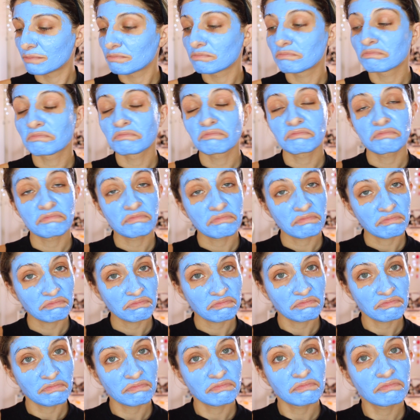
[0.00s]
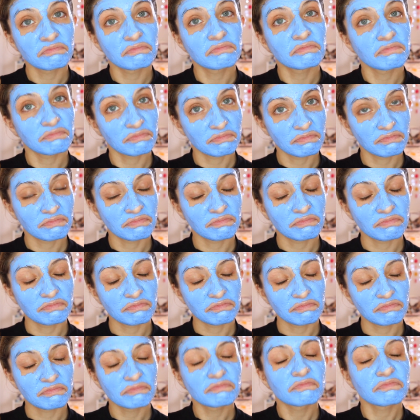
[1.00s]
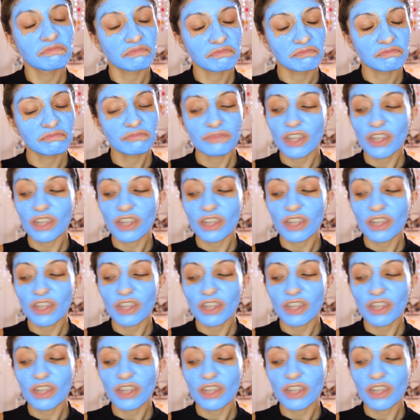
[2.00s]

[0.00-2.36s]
Your timer is set for 15 minutes.